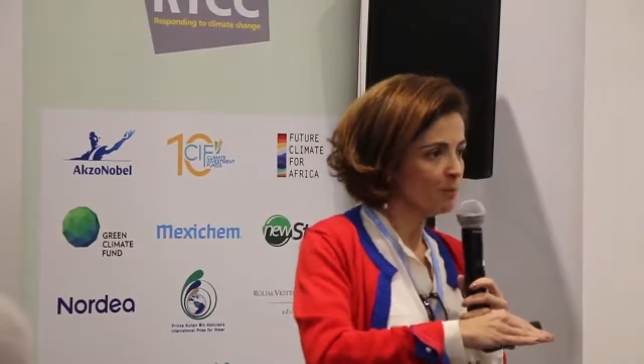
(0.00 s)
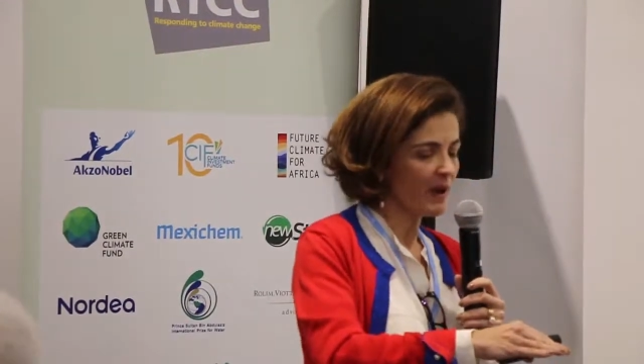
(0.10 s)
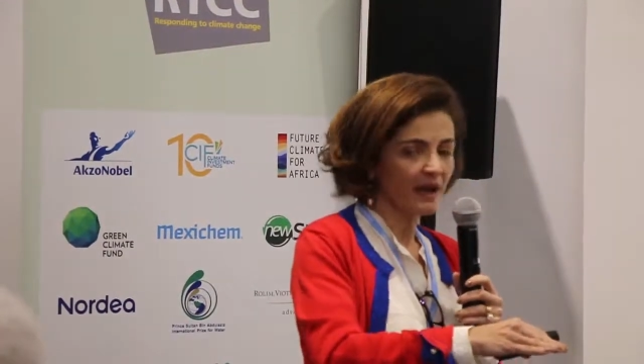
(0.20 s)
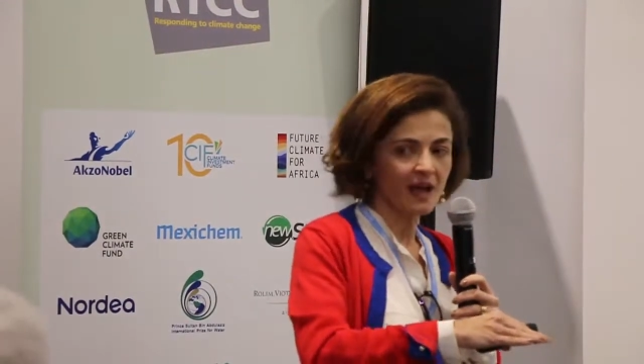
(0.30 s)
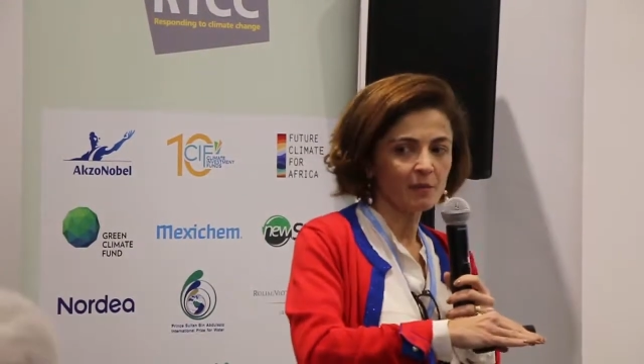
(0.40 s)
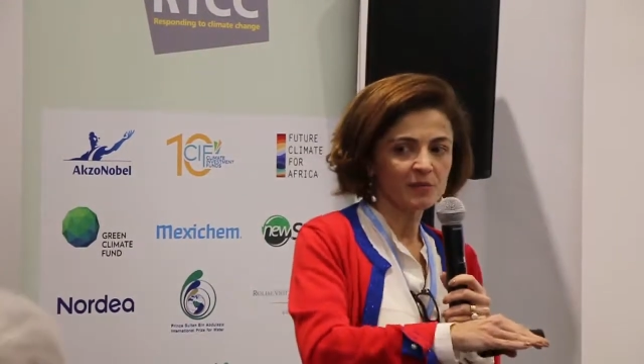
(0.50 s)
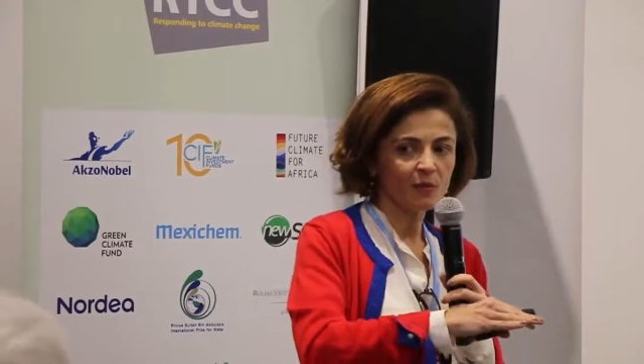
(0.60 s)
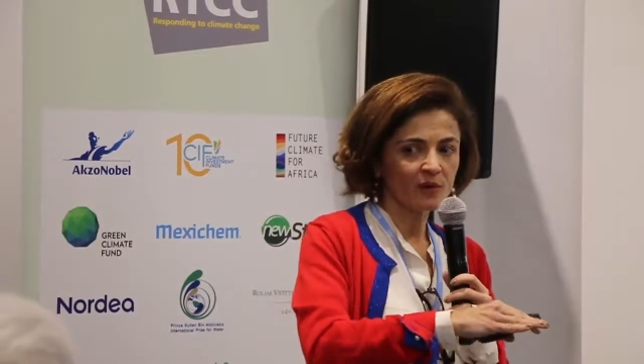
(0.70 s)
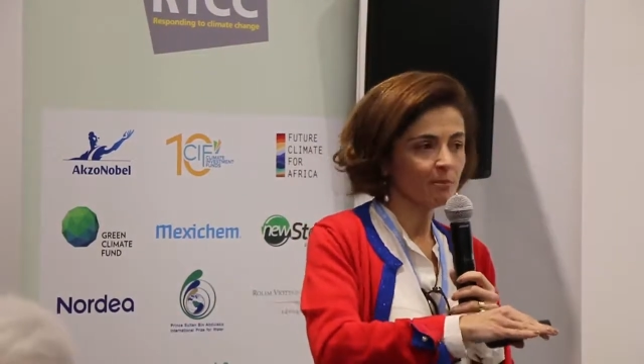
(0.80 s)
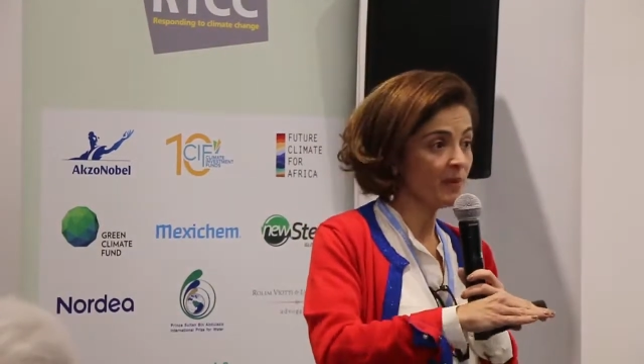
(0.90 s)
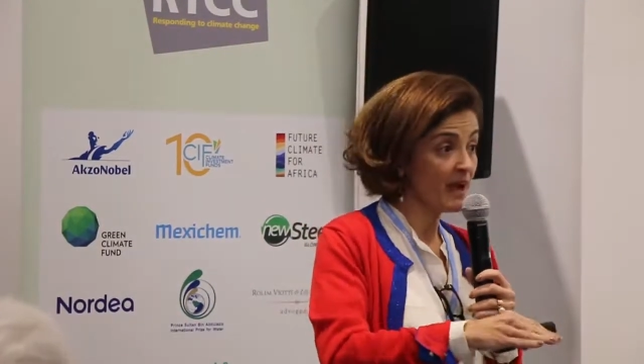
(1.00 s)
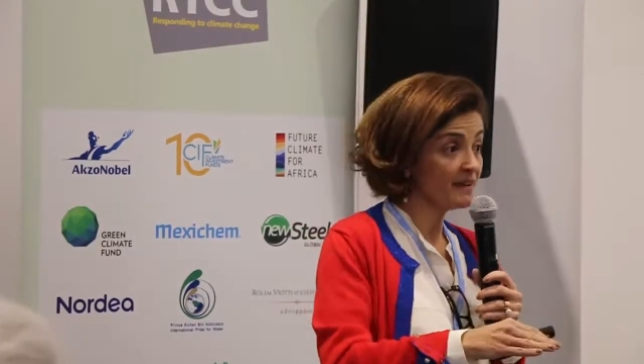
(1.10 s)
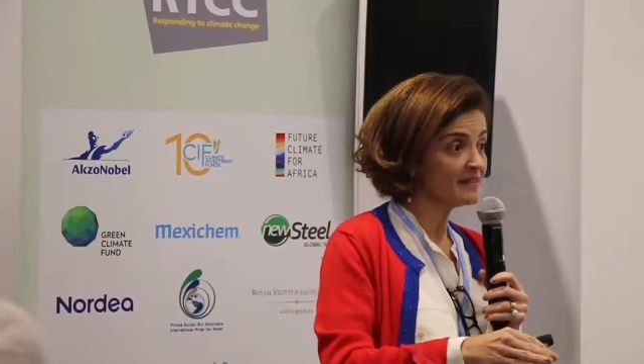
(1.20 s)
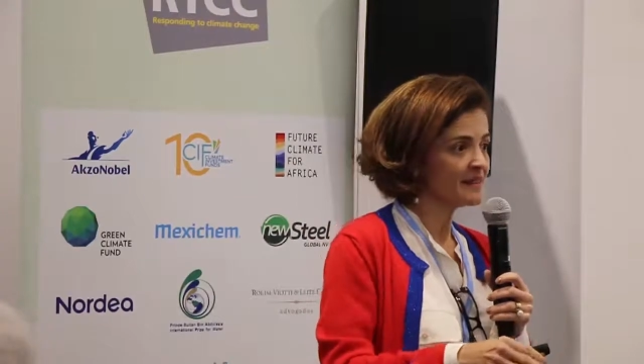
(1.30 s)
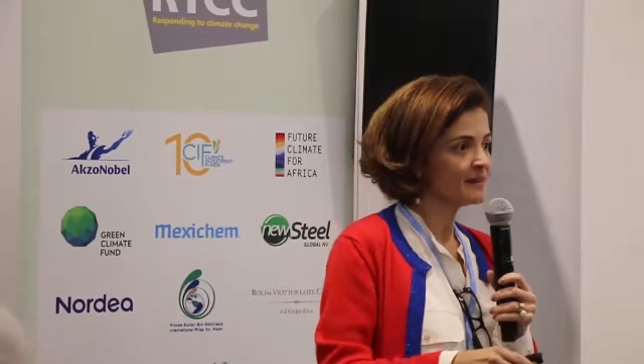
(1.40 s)
back up your
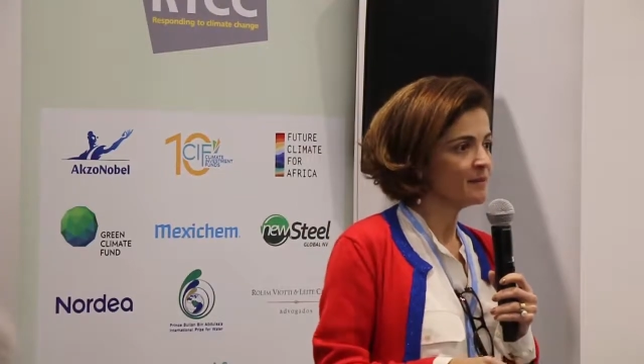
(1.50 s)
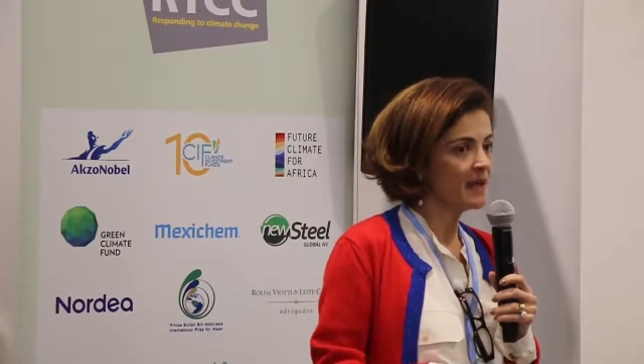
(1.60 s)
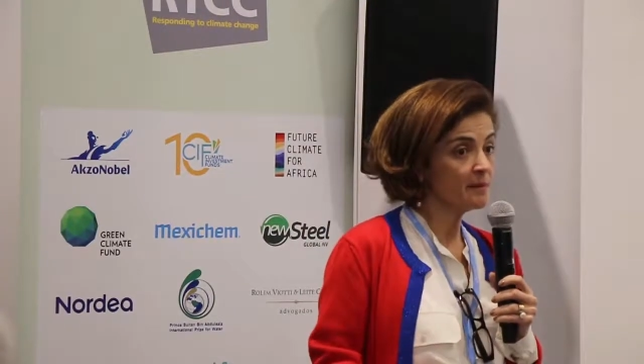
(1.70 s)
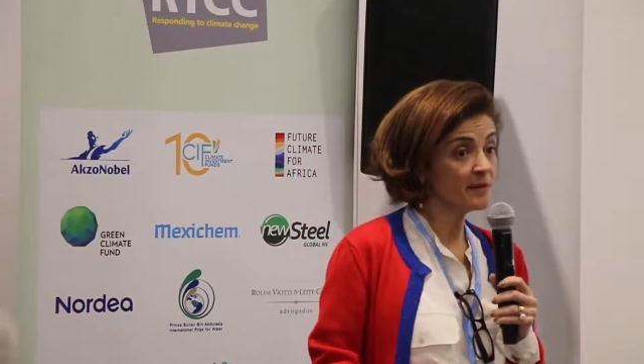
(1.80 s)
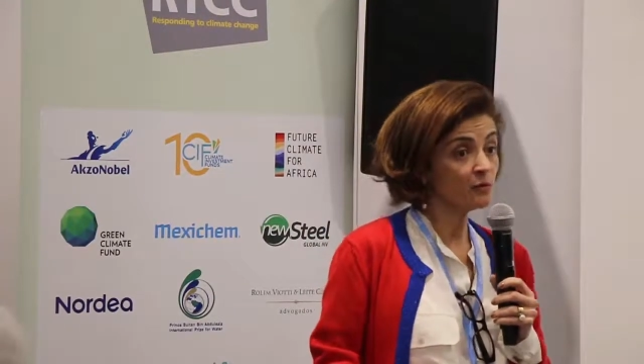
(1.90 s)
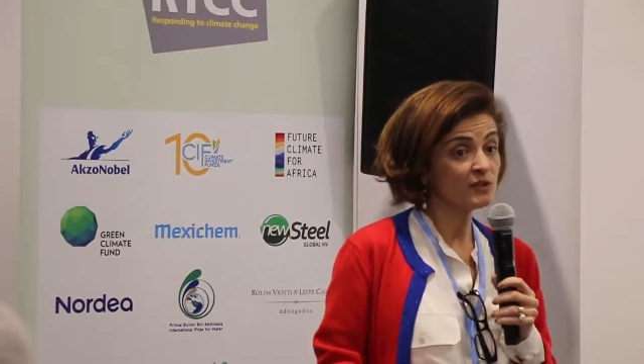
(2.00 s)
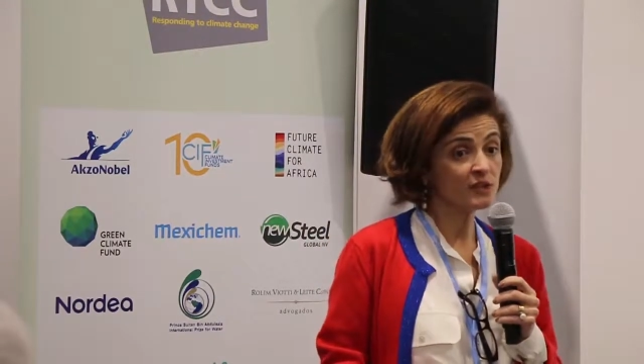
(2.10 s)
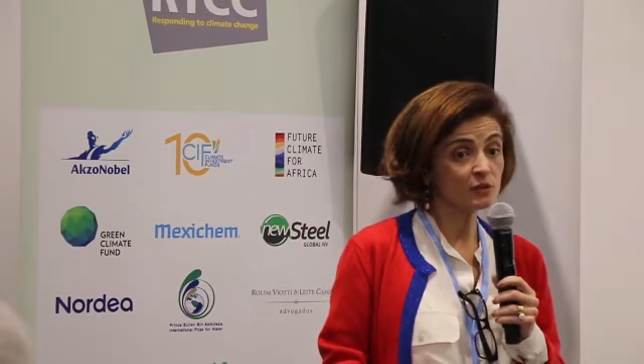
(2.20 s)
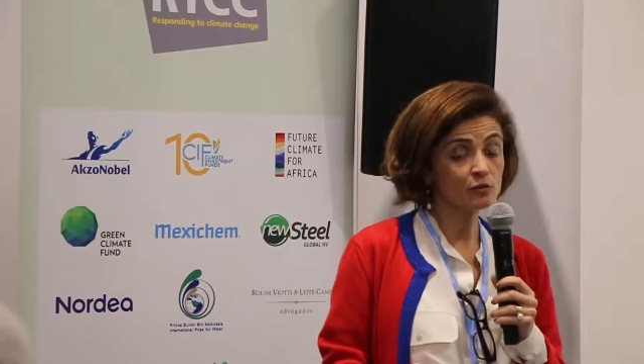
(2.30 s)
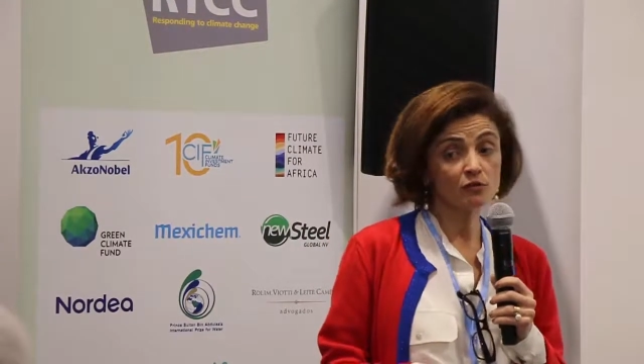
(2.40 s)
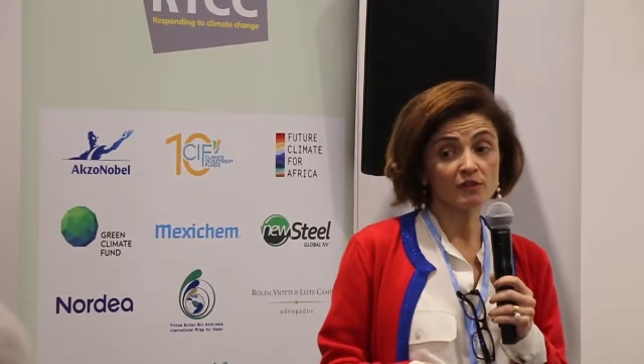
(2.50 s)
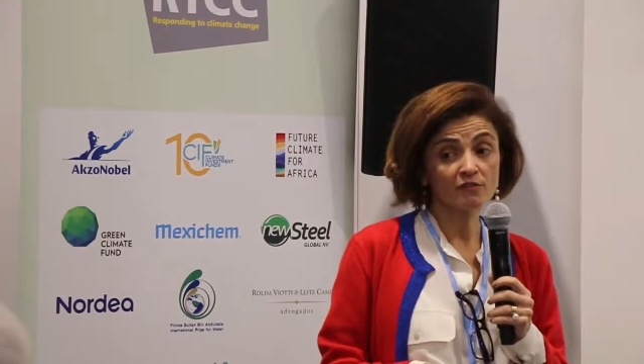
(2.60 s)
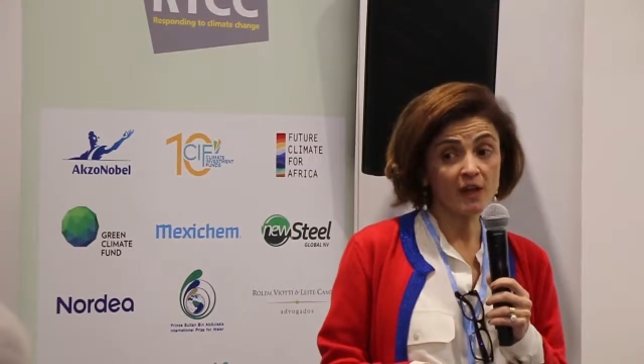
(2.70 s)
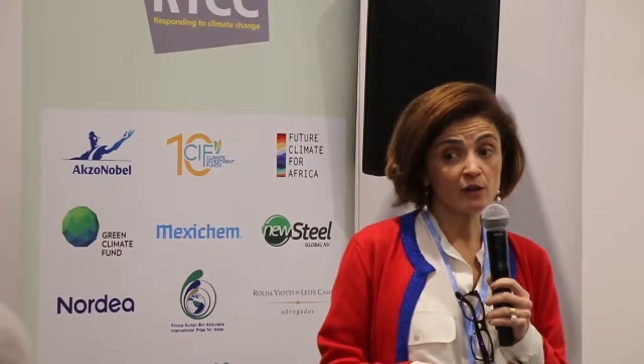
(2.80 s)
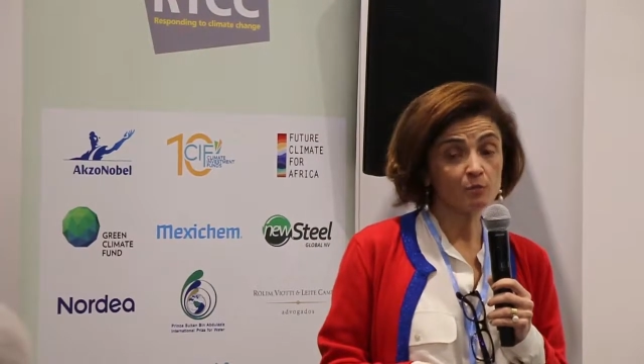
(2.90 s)
base, and maybe you need to
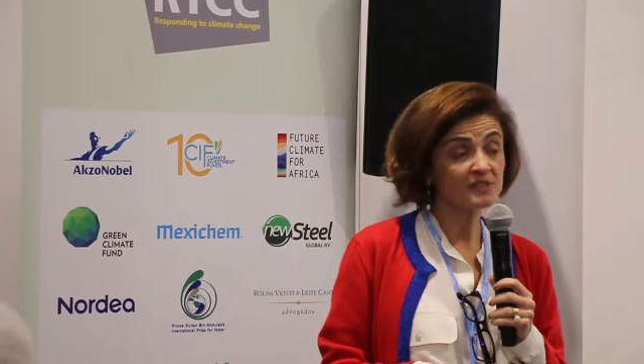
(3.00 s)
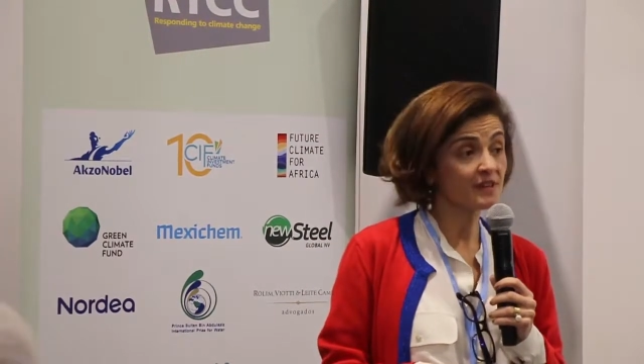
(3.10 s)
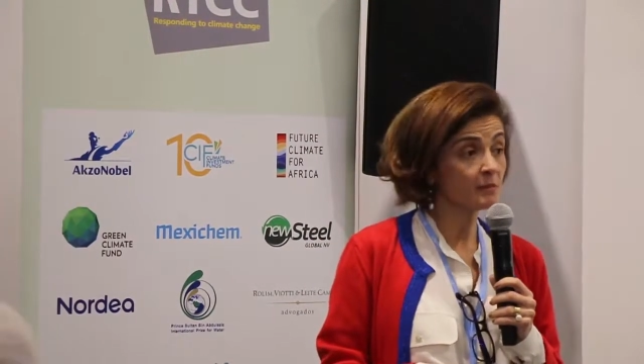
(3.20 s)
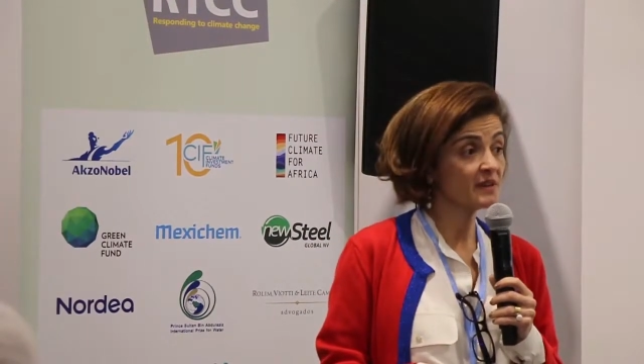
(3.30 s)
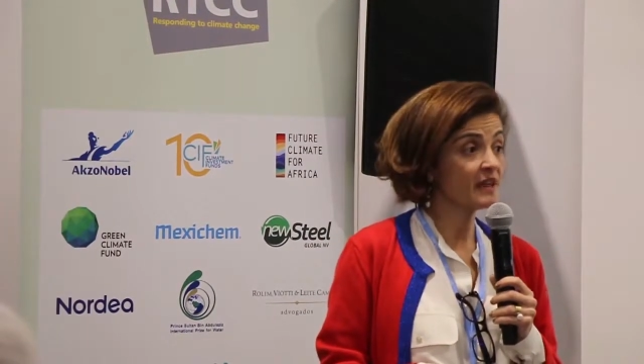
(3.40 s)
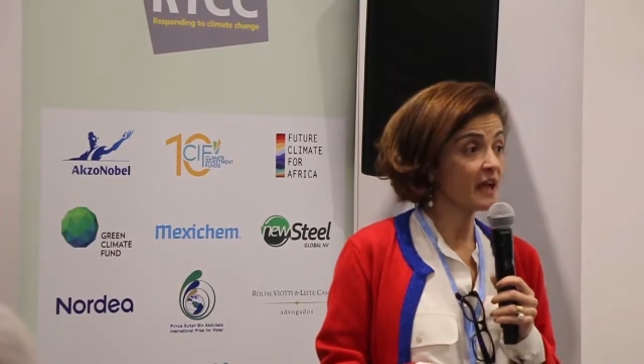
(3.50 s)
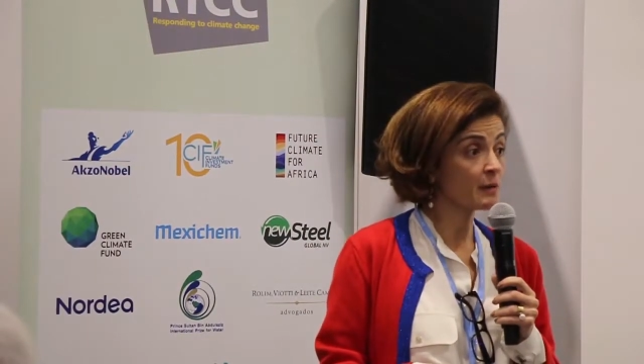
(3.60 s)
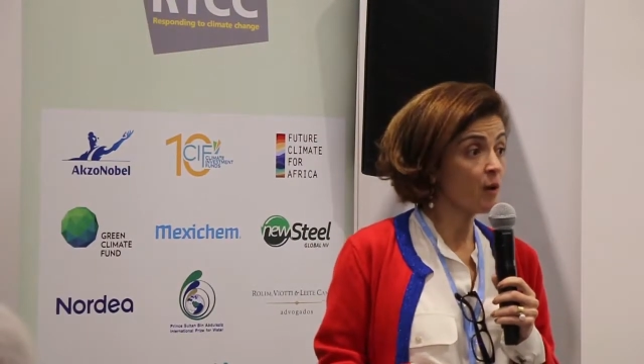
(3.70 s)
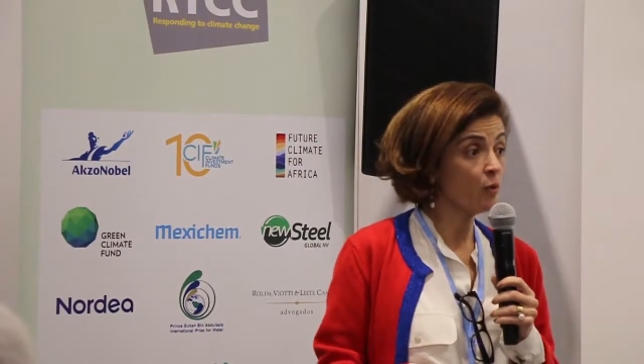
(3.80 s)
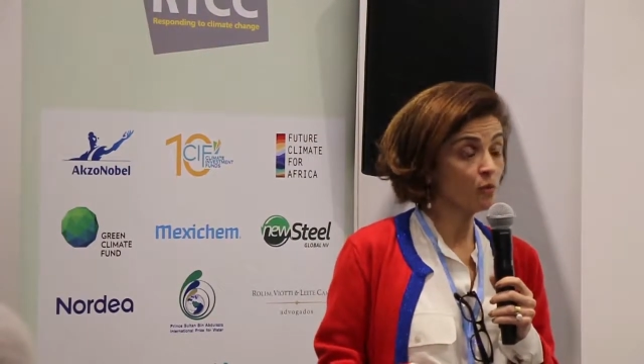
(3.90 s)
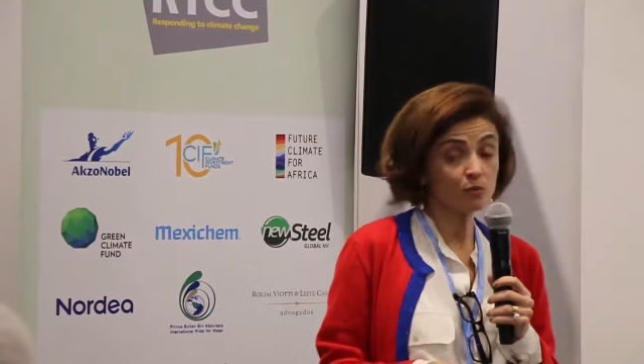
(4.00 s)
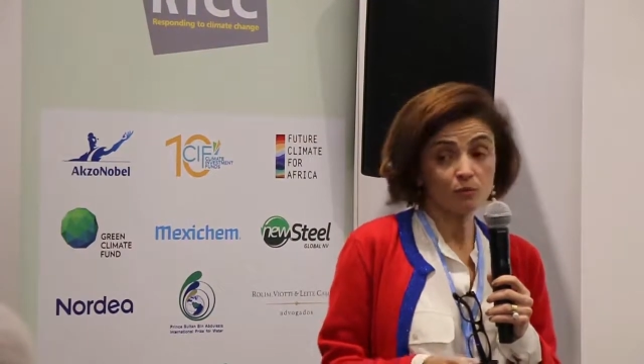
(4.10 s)
develop some thermal